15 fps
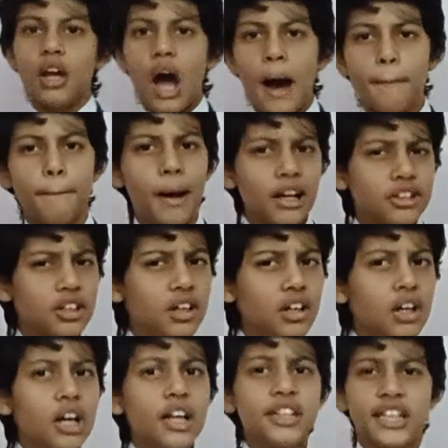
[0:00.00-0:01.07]
A
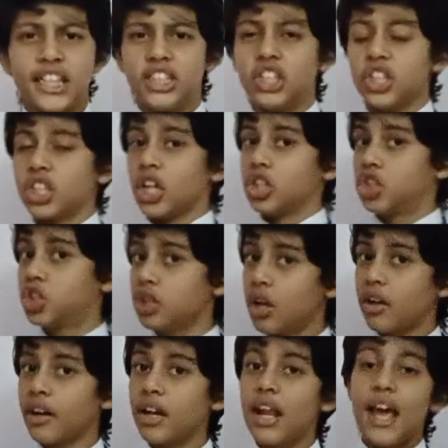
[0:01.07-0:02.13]
mother teaches her
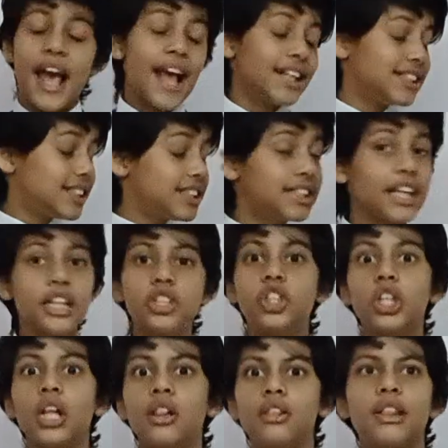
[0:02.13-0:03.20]
children
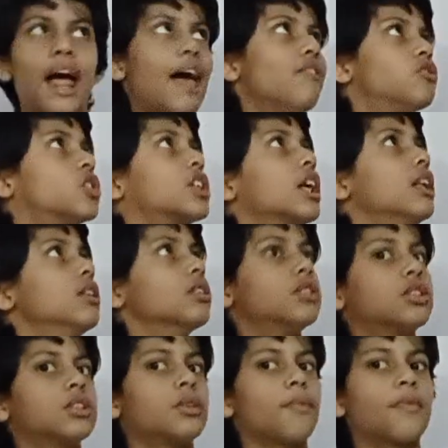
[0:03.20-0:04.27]
essential life
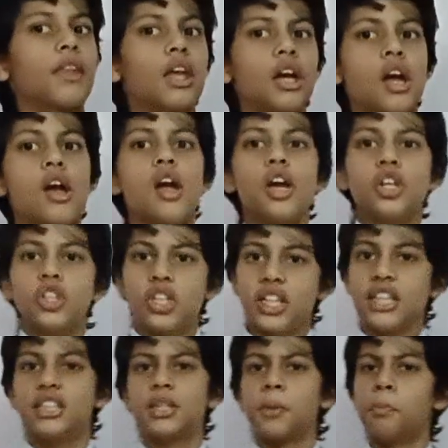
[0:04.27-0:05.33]
skills.
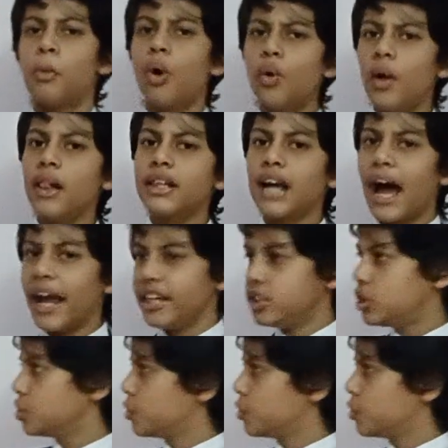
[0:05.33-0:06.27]
She is a moral guide